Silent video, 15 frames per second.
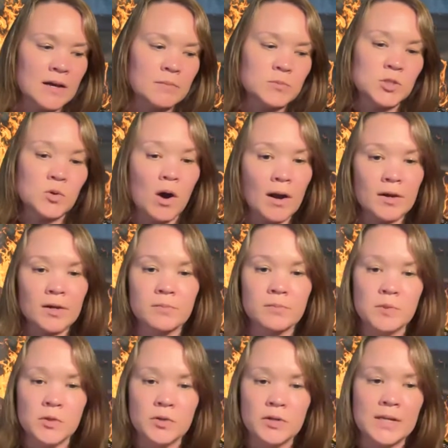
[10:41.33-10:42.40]
to our
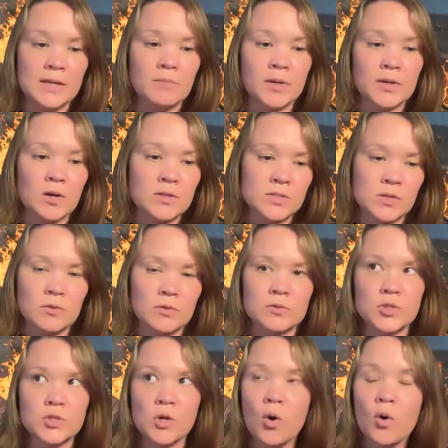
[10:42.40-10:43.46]
community, but also
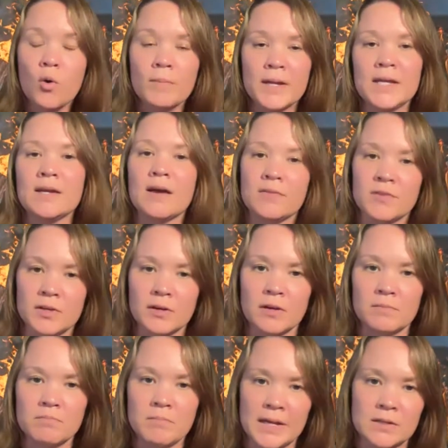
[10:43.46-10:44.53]
so many other
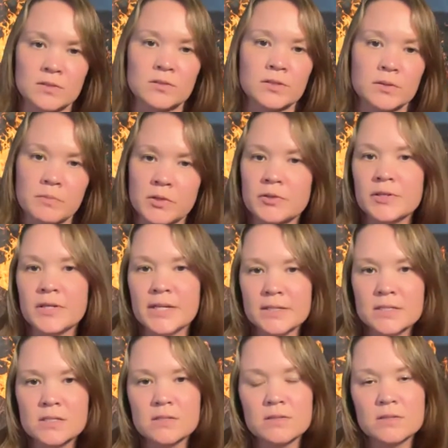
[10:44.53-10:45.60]
medical
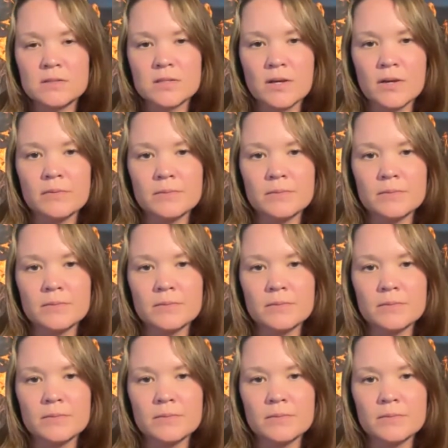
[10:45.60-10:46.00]
communities. So.